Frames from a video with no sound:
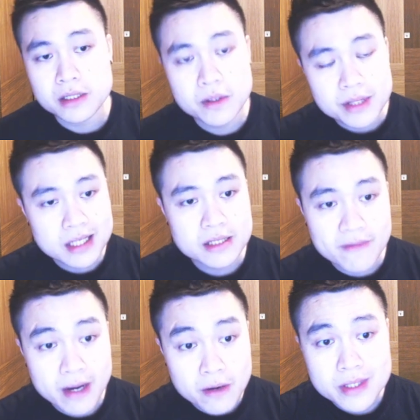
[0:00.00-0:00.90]
So that's a
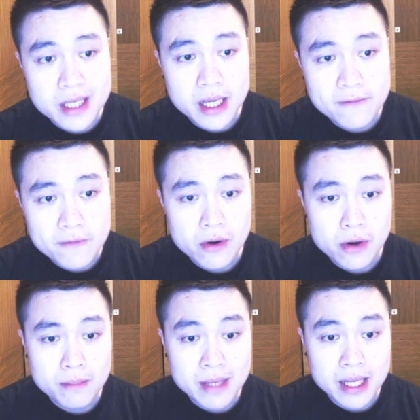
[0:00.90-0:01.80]
very good sign
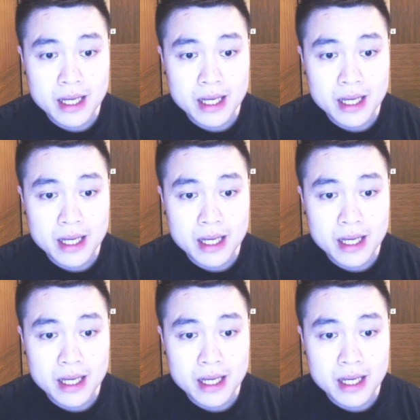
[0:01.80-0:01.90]
for me,